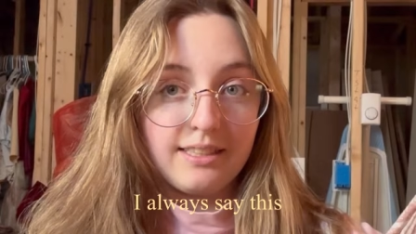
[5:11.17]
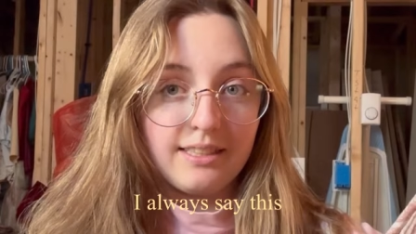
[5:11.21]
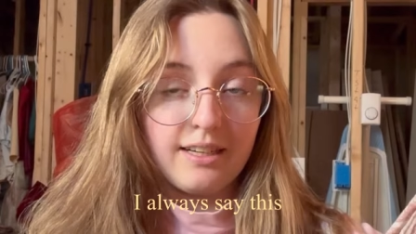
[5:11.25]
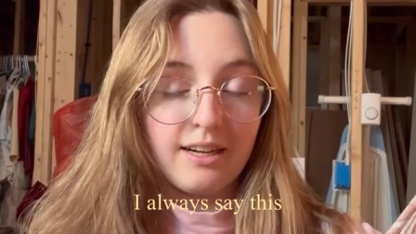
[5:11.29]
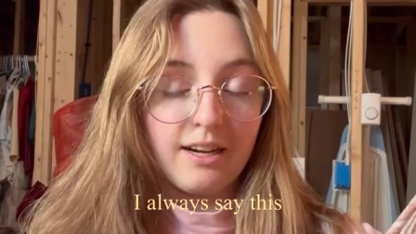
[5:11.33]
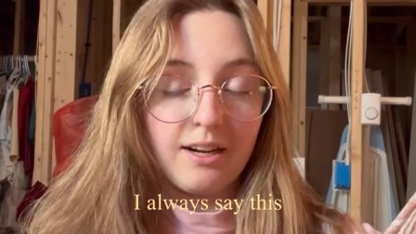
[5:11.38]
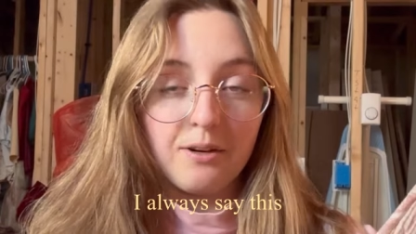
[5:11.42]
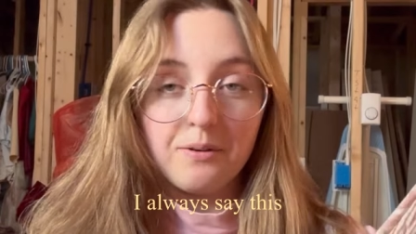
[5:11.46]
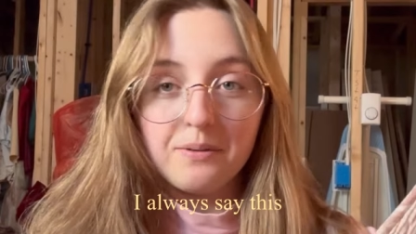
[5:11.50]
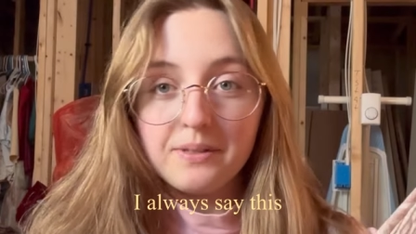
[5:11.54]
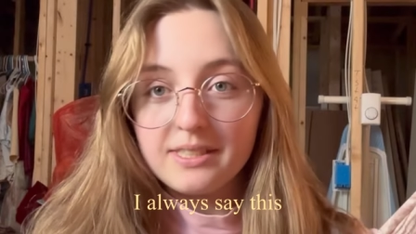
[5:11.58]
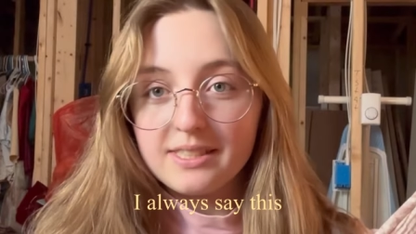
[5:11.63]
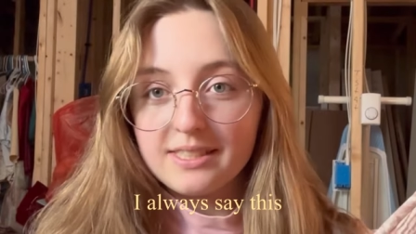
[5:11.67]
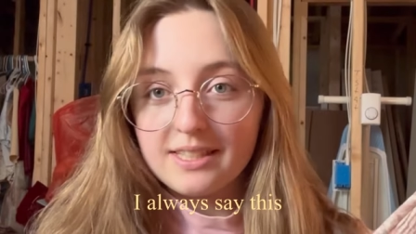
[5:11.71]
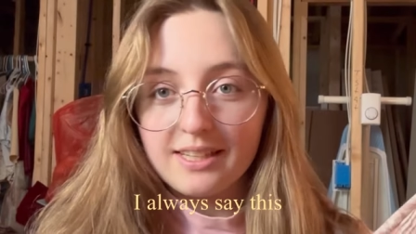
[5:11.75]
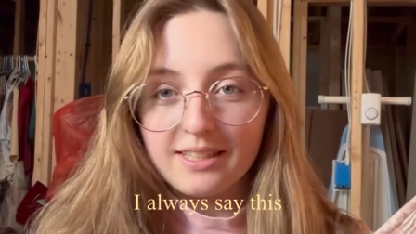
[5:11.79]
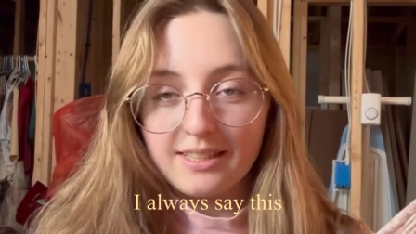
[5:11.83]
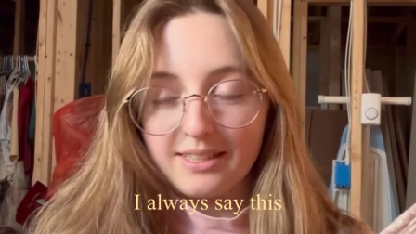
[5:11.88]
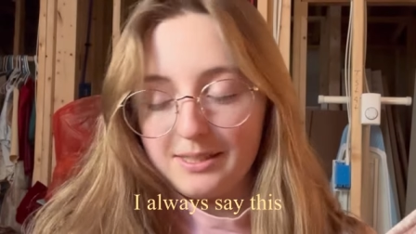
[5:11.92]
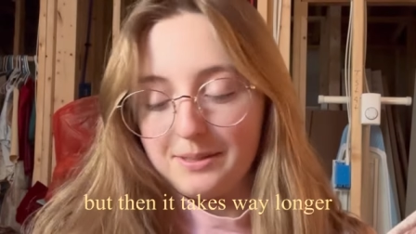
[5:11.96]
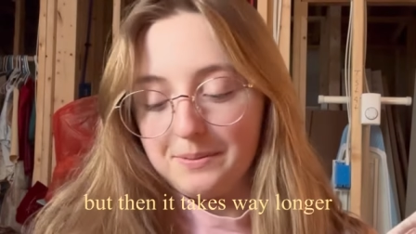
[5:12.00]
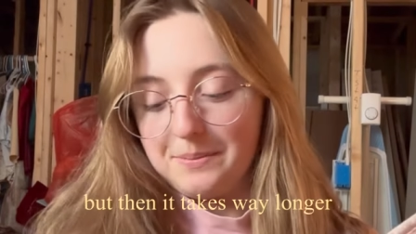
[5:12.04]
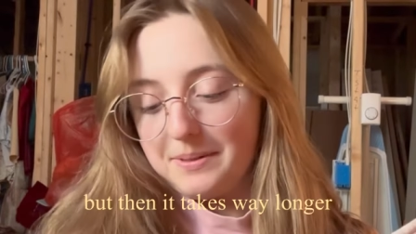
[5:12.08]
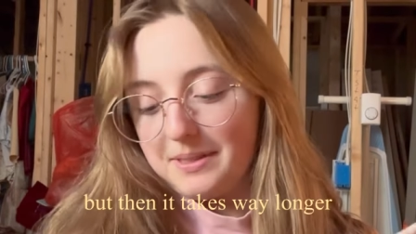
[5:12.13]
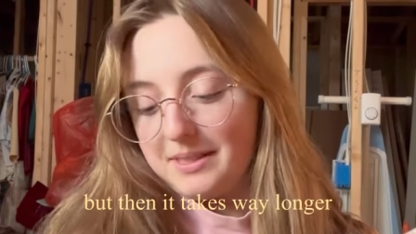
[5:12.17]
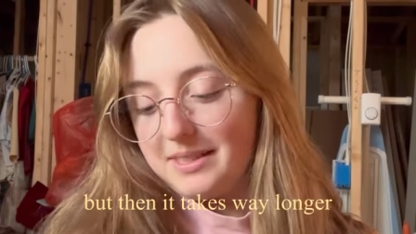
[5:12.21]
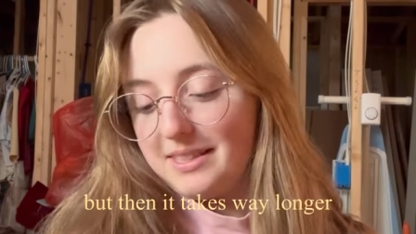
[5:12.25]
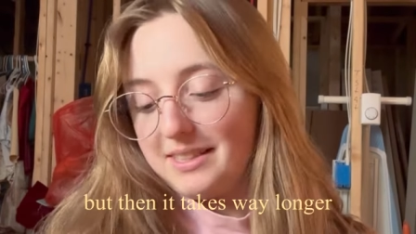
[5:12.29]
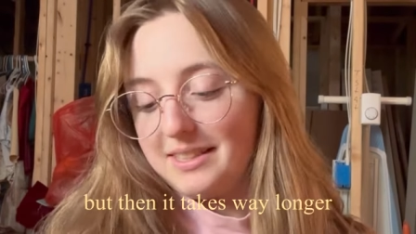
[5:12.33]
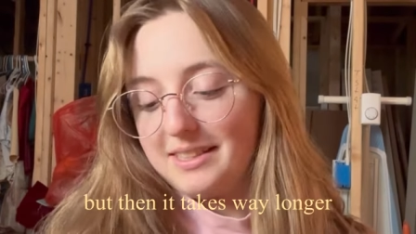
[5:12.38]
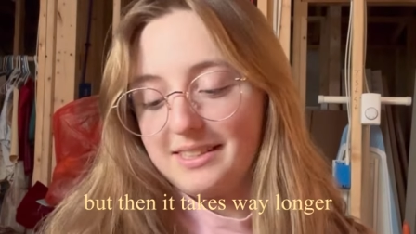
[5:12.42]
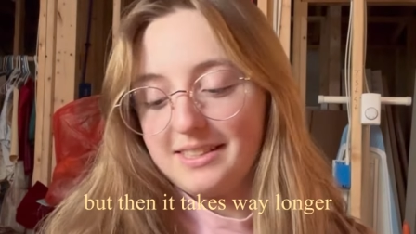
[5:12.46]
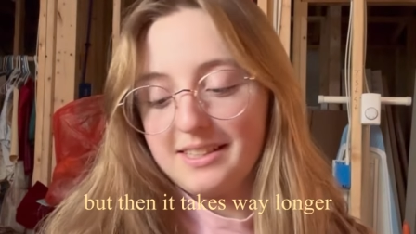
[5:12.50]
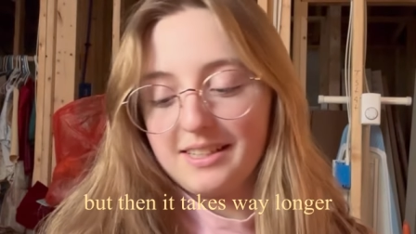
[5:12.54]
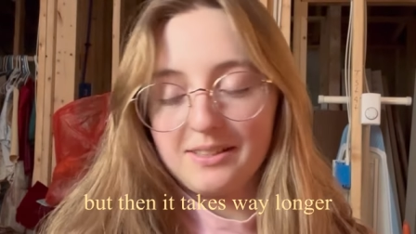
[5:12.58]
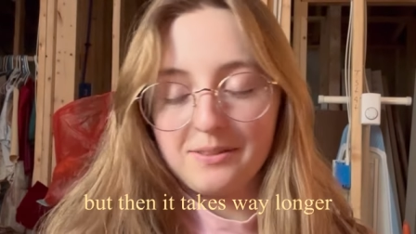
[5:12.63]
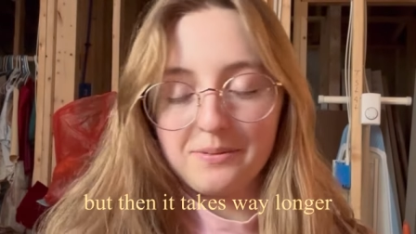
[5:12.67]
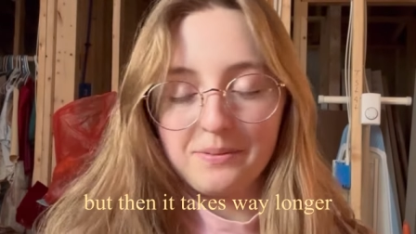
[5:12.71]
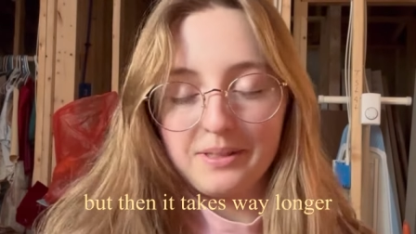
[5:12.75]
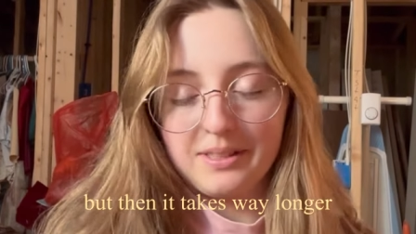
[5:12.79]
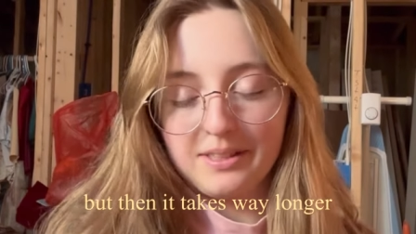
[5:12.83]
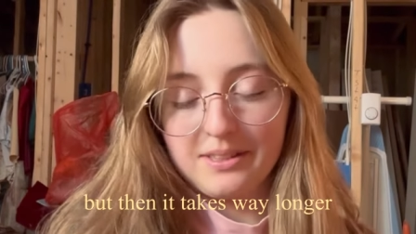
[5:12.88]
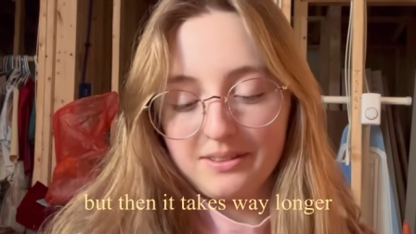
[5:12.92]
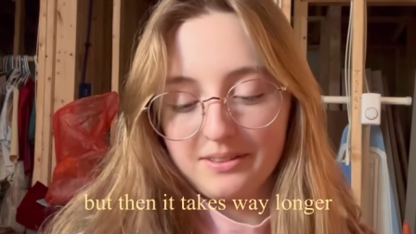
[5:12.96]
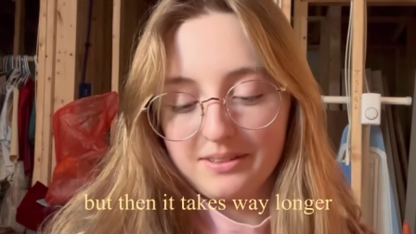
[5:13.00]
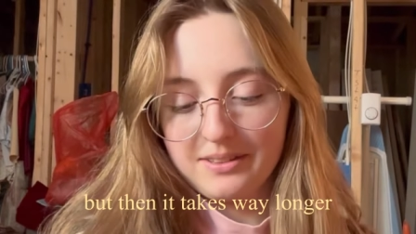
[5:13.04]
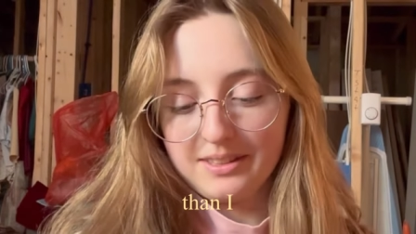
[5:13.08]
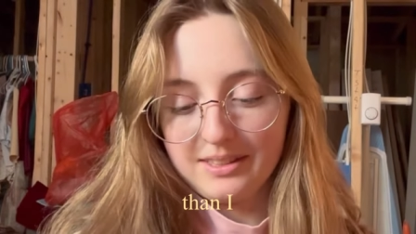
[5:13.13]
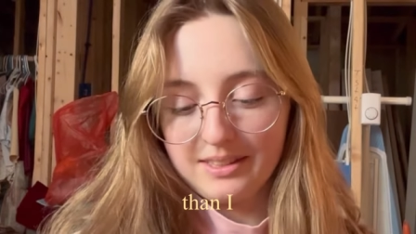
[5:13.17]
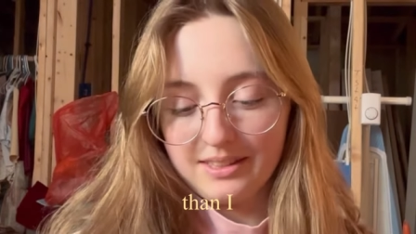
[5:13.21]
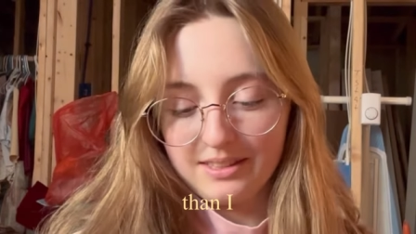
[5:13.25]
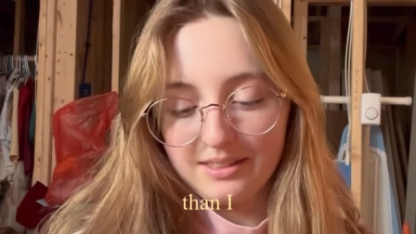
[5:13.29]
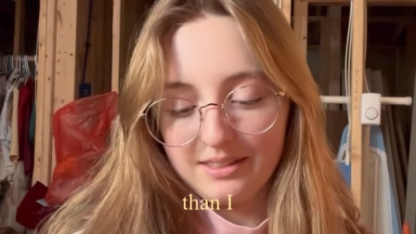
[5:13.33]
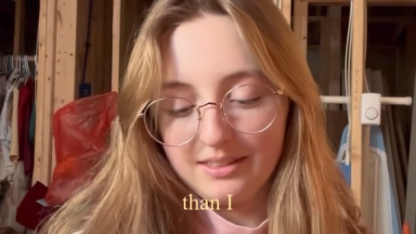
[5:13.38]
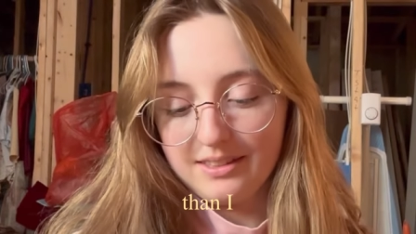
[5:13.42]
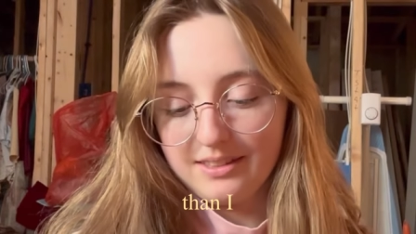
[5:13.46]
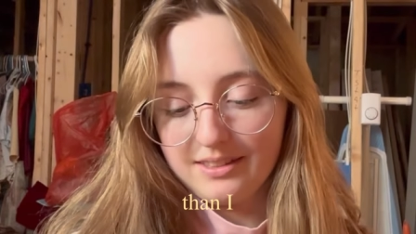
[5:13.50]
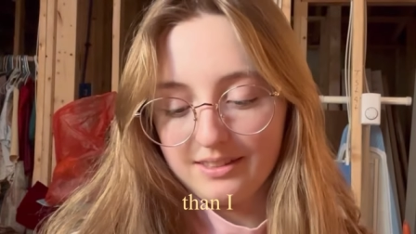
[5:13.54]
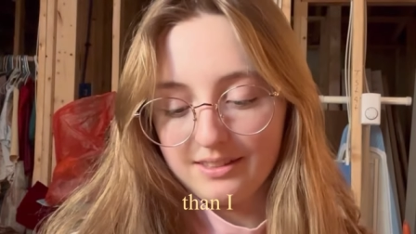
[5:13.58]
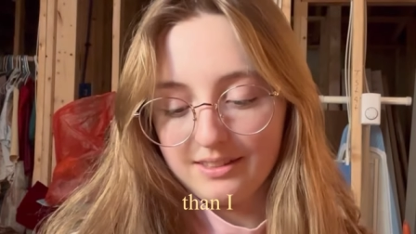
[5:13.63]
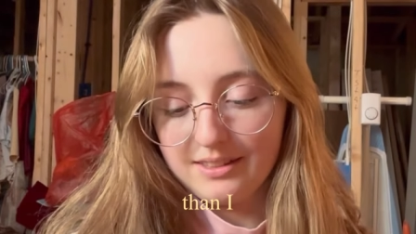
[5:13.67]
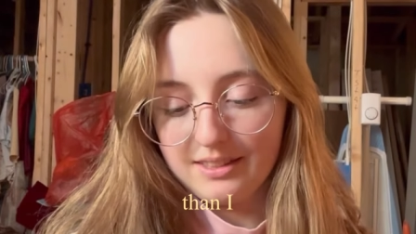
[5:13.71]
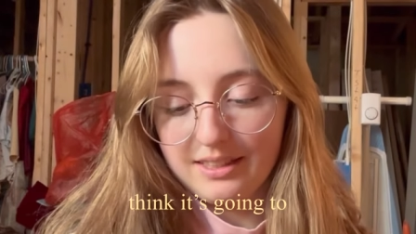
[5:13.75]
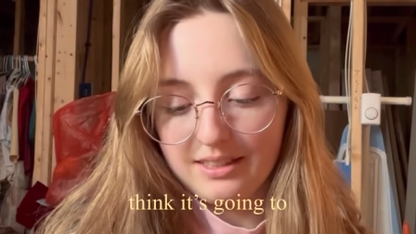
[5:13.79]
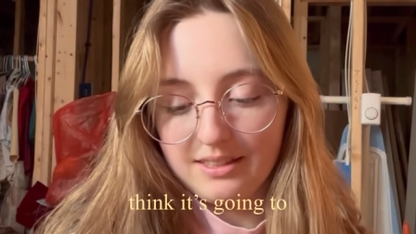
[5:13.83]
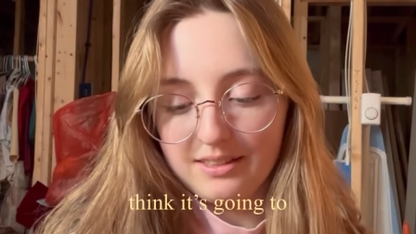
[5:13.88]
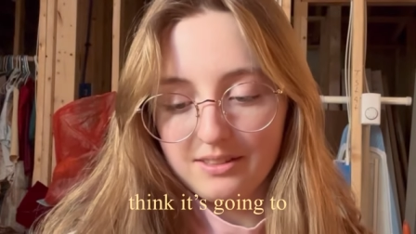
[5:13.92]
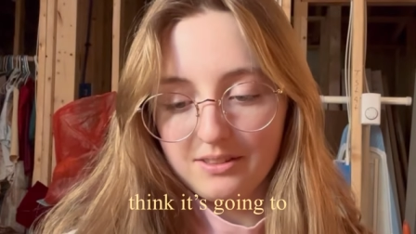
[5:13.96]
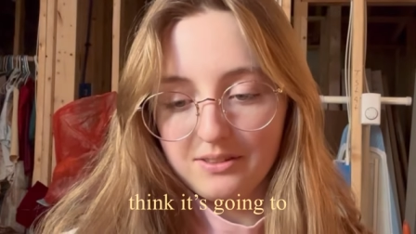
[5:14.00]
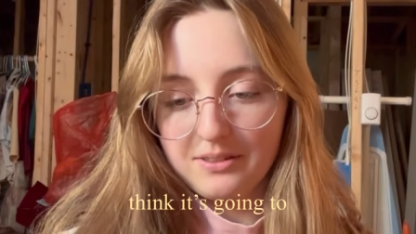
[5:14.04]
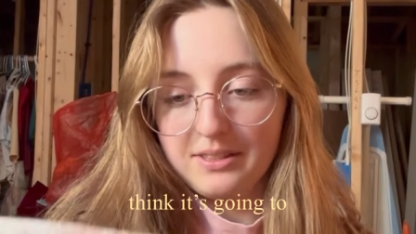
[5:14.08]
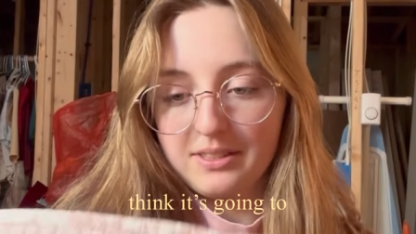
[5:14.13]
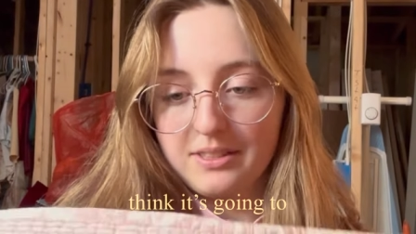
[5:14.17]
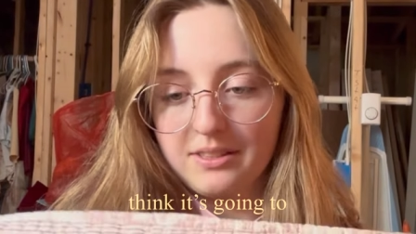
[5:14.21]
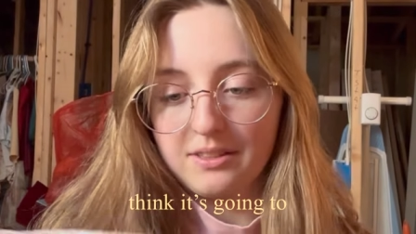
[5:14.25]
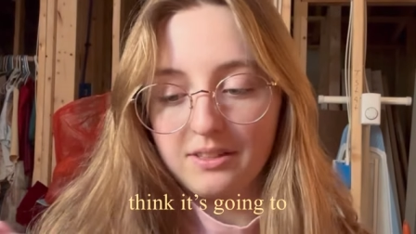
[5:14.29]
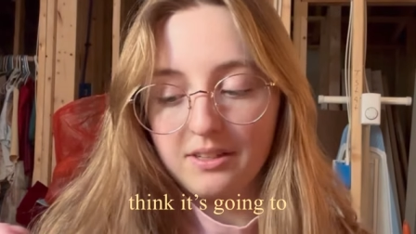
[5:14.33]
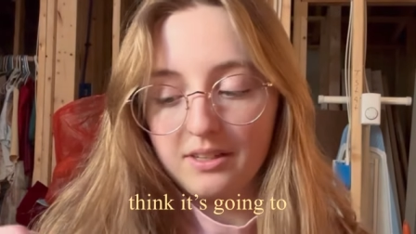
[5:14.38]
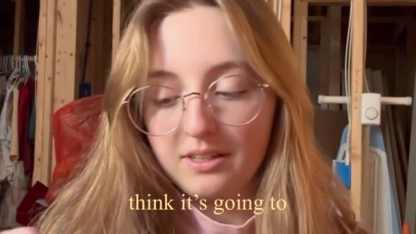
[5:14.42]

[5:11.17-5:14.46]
I always say this, but then it takes way longer than I think it's going to.